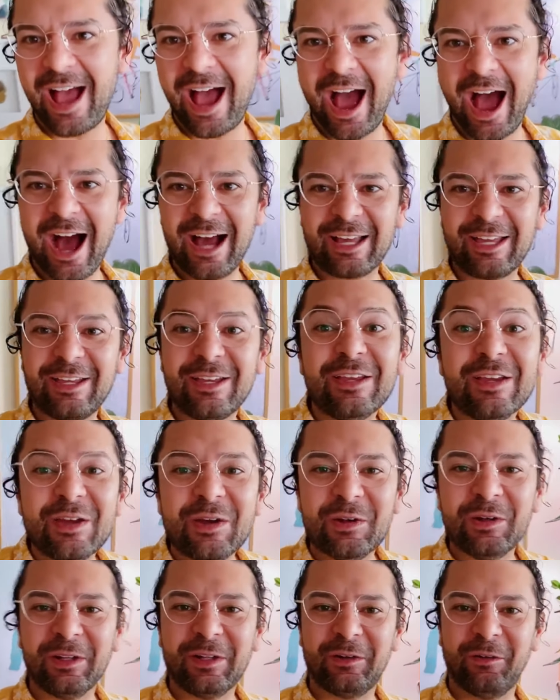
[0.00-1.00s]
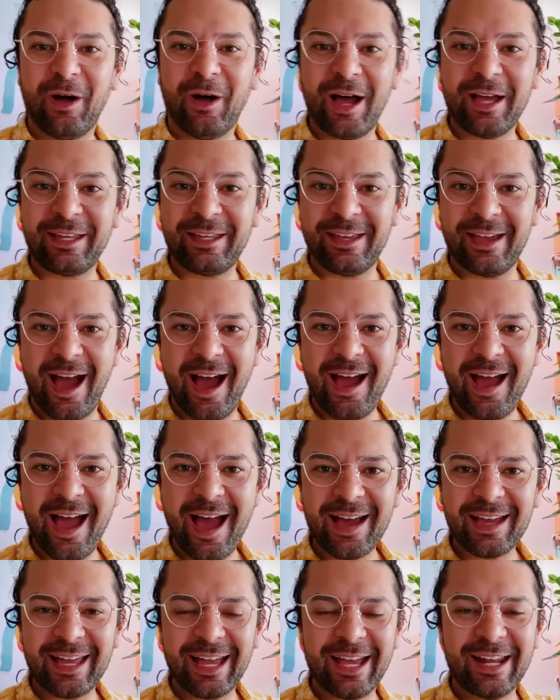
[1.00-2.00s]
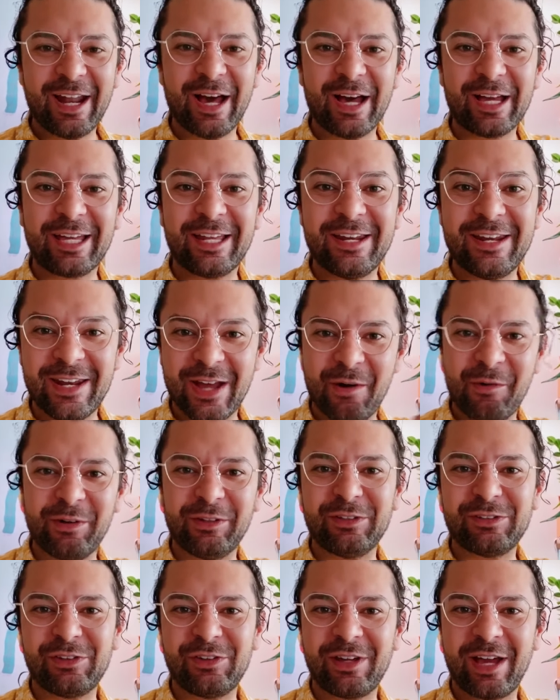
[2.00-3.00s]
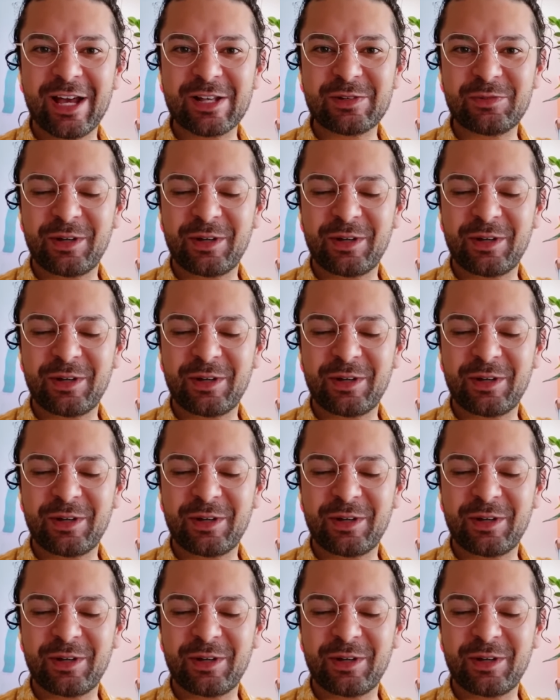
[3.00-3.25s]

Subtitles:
a cute little Ikea hack and I cannot wait to show you guys what